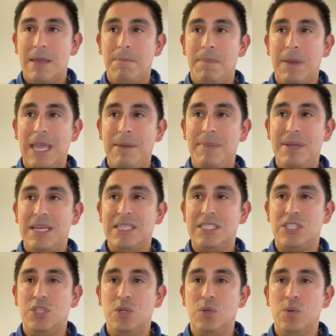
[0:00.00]
payment
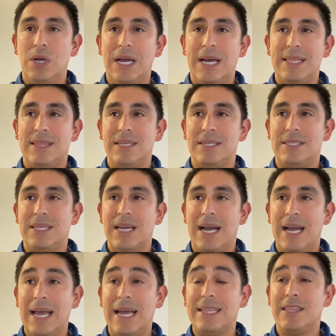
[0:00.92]
is due at the
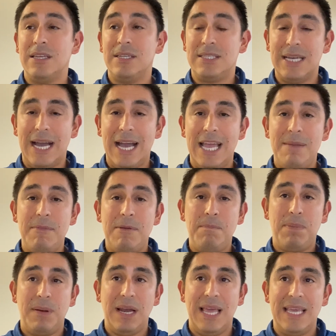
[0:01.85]
time
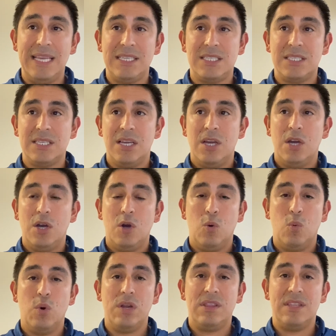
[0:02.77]
and place
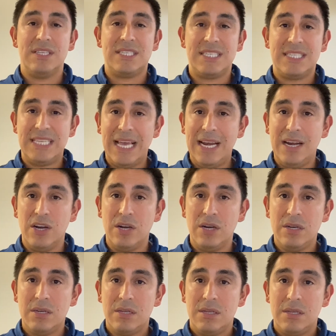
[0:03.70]
where the
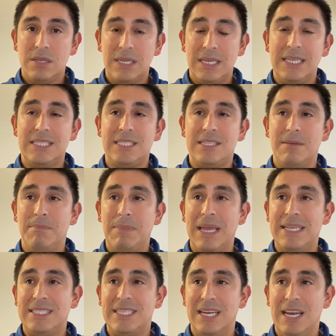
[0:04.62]
seller is to
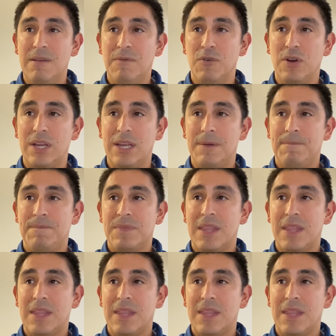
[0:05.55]
make delivery,